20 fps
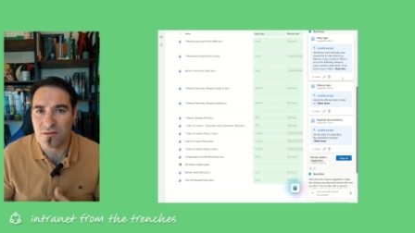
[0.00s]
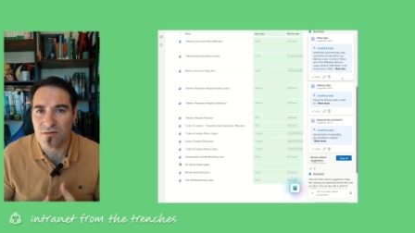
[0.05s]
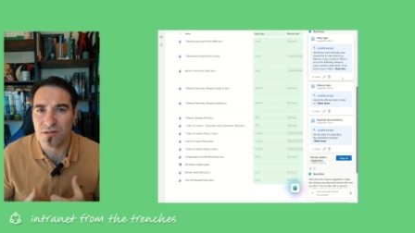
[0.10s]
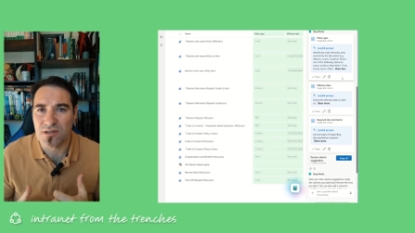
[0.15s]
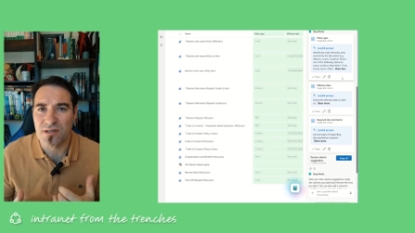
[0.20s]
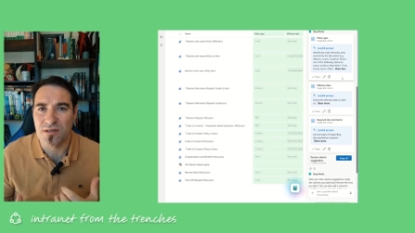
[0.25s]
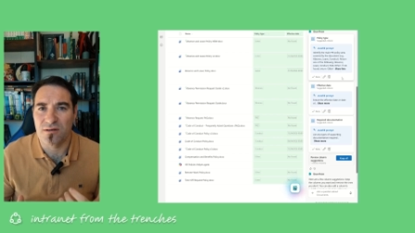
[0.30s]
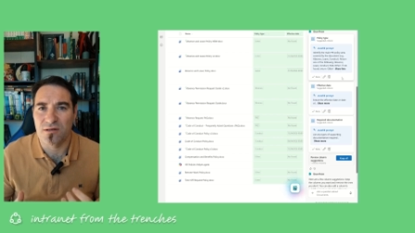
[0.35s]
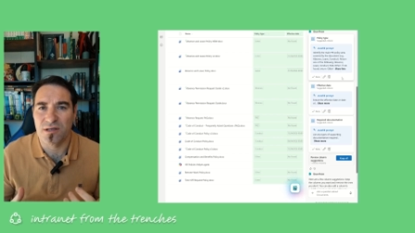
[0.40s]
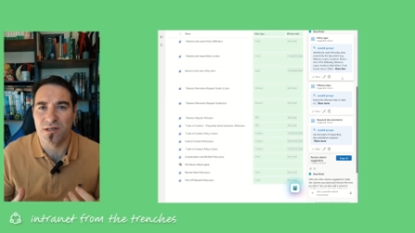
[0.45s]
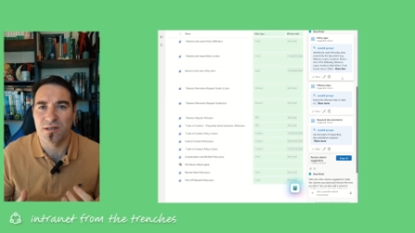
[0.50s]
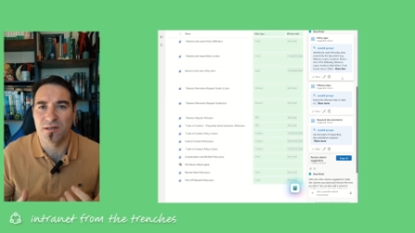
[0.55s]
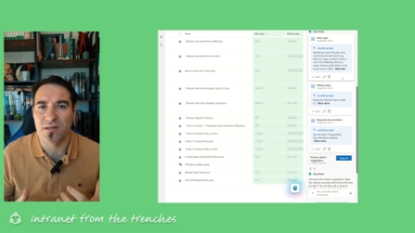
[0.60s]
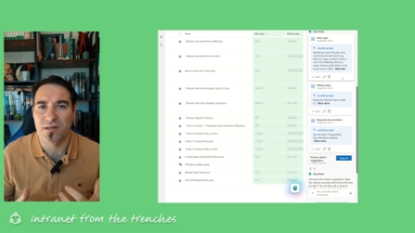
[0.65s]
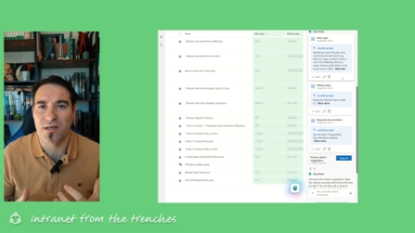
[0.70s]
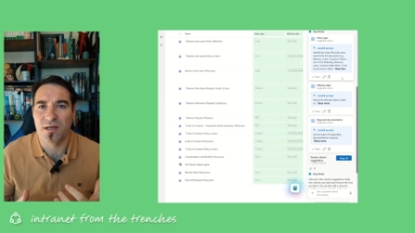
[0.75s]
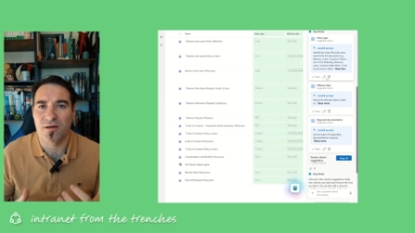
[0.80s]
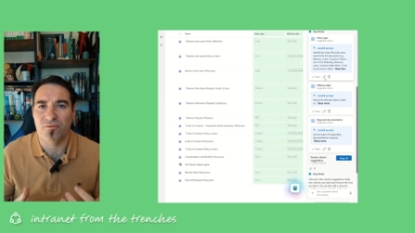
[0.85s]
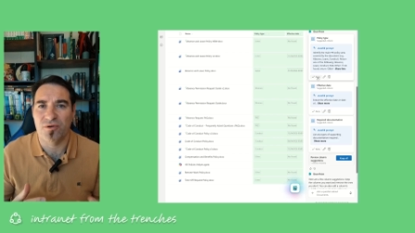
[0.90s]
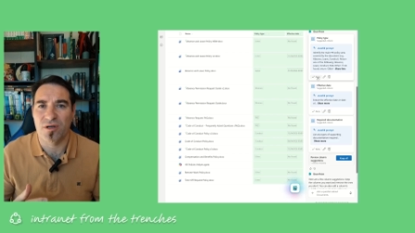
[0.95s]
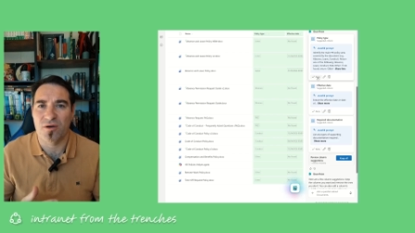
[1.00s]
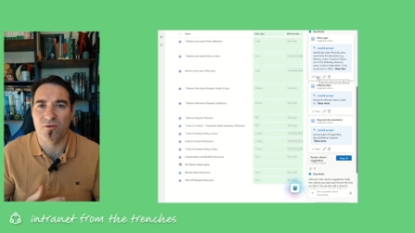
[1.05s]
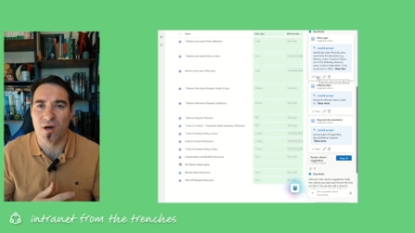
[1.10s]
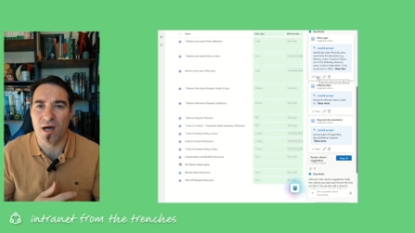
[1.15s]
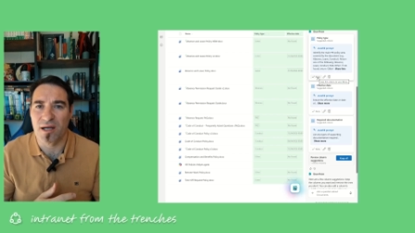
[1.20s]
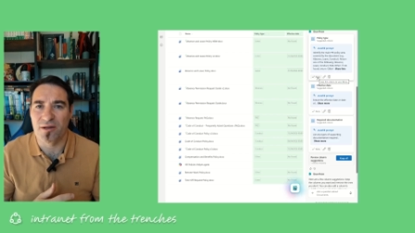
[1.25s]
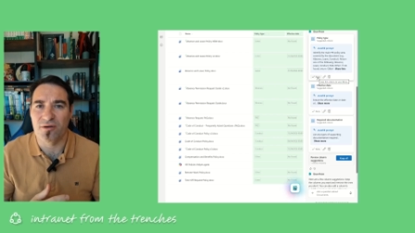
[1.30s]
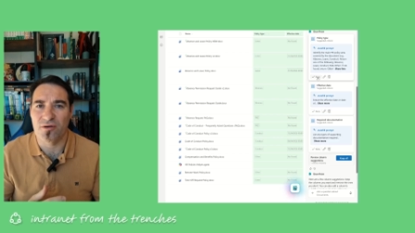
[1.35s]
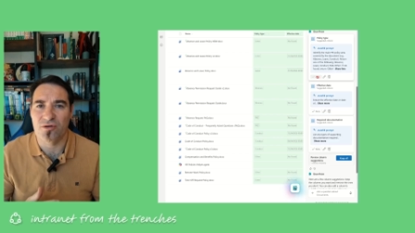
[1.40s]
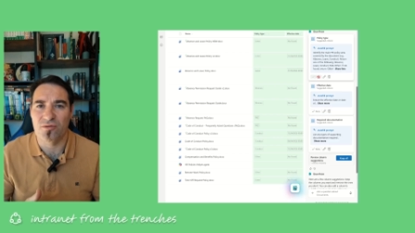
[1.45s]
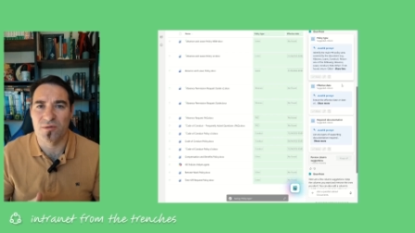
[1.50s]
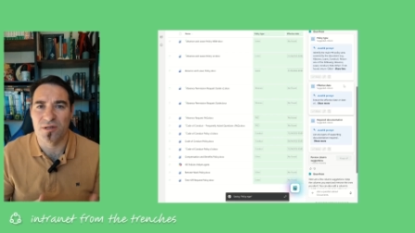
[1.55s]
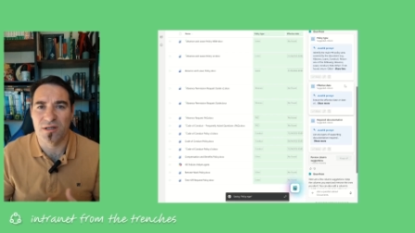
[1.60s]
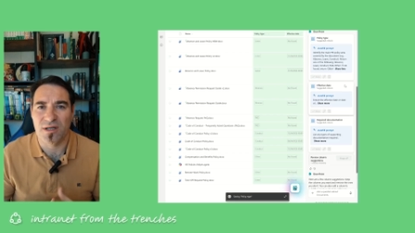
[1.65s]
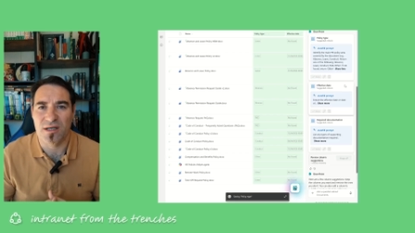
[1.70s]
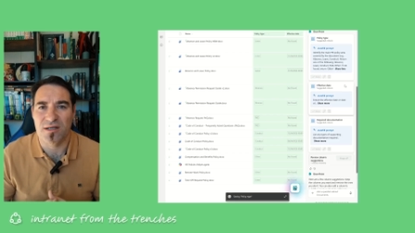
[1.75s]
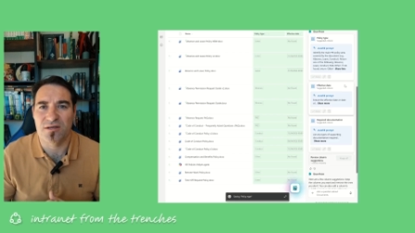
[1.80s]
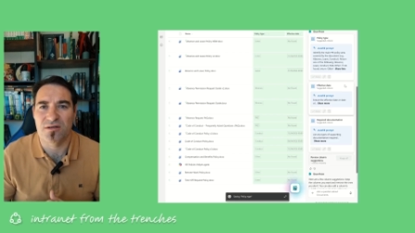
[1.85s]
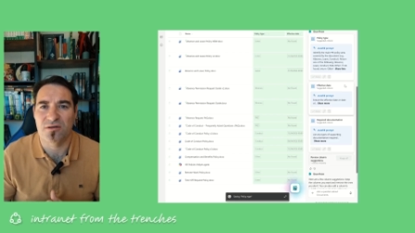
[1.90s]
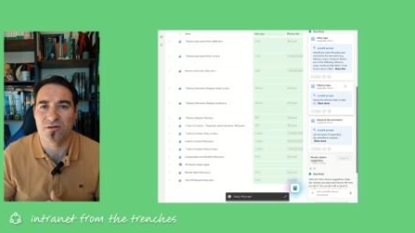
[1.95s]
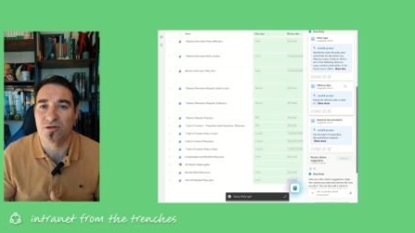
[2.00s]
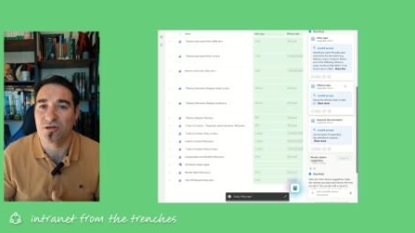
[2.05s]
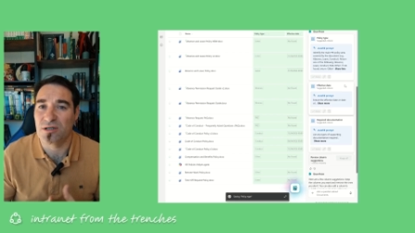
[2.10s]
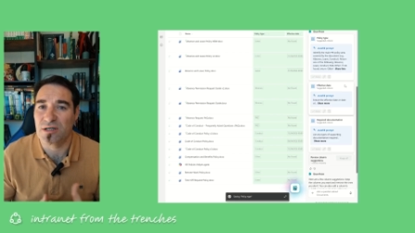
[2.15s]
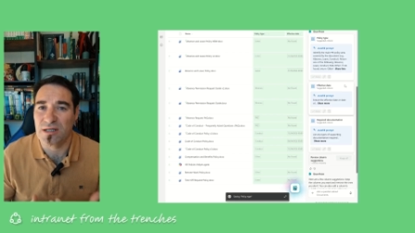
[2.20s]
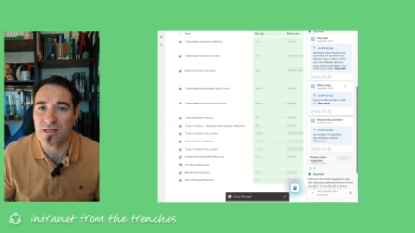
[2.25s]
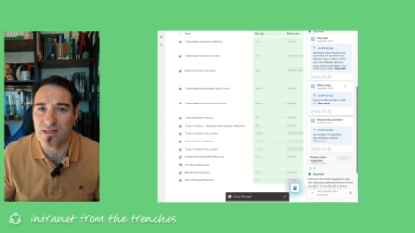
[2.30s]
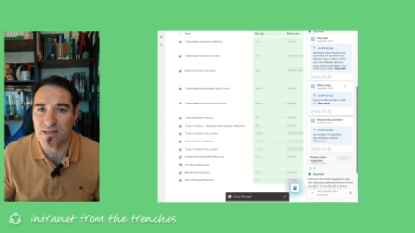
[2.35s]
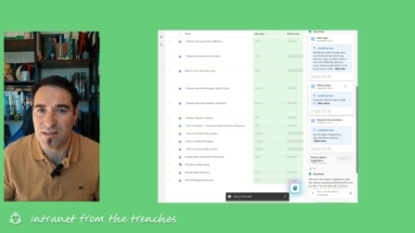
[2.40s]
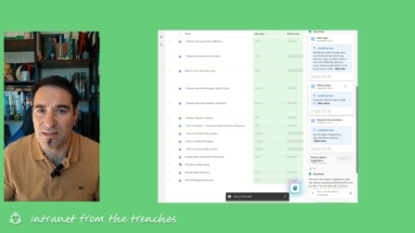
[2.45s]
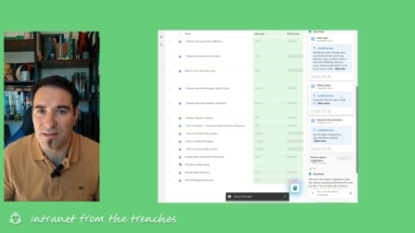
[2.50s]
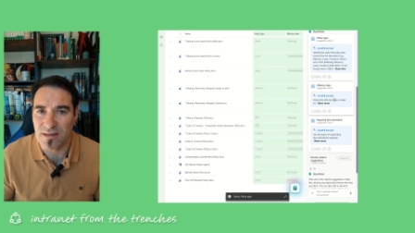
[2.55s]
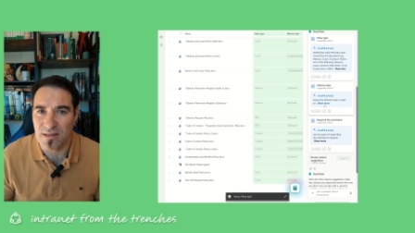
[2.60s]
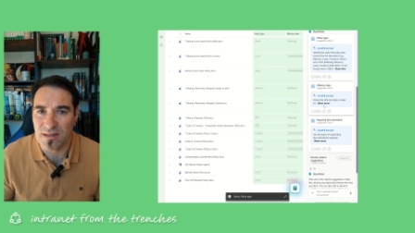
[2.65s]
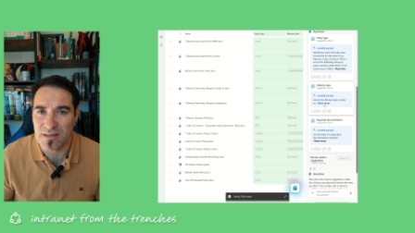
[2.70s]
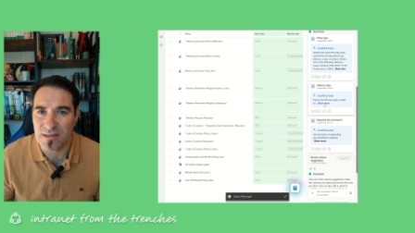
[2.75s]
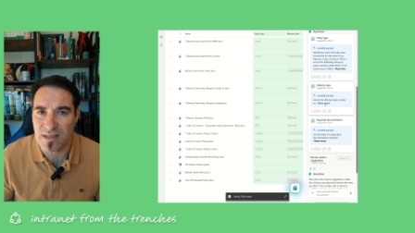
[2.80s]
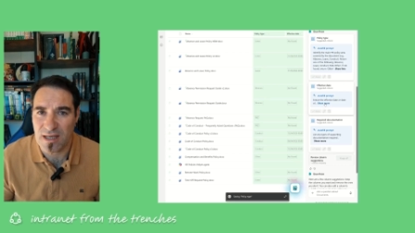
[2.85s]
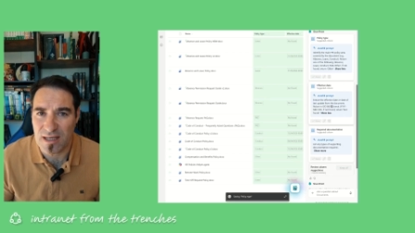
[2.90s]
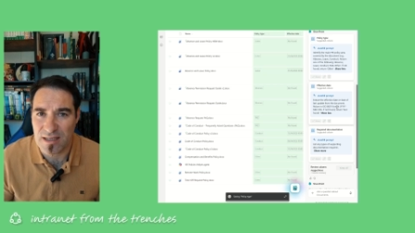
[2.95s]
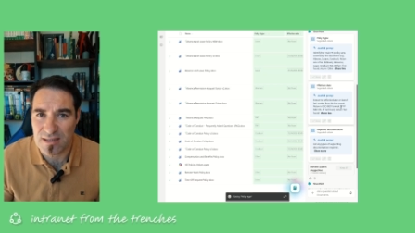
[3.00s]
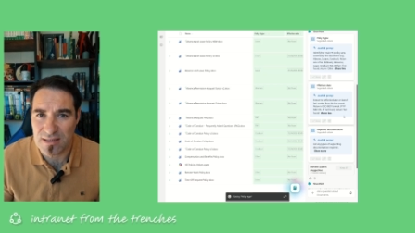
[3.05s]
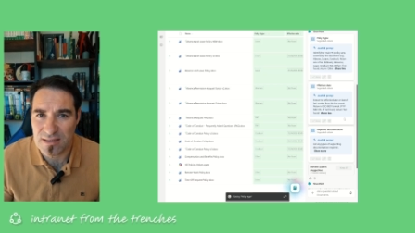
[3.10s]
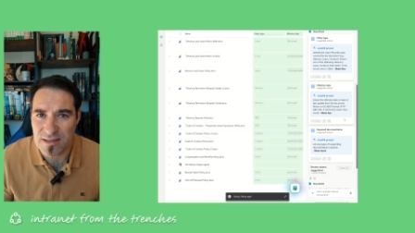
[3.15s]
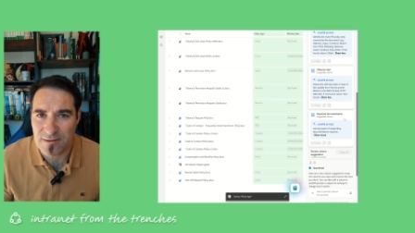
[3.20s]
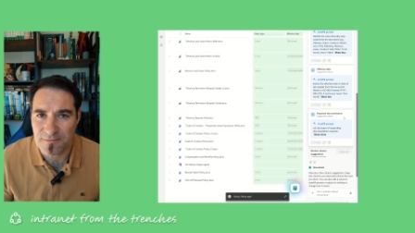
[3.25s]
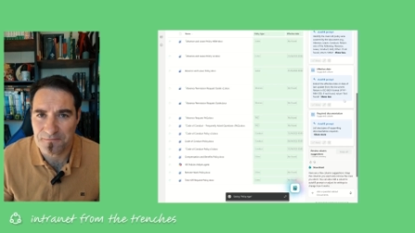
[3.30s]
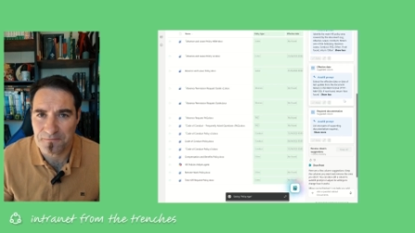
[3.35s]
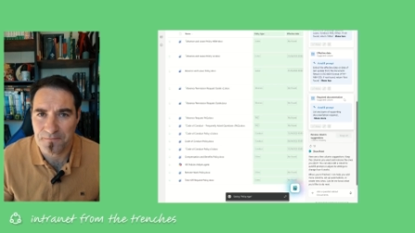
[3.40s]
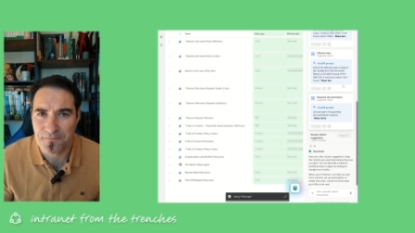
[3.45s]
considering the required documentation not needed in this case.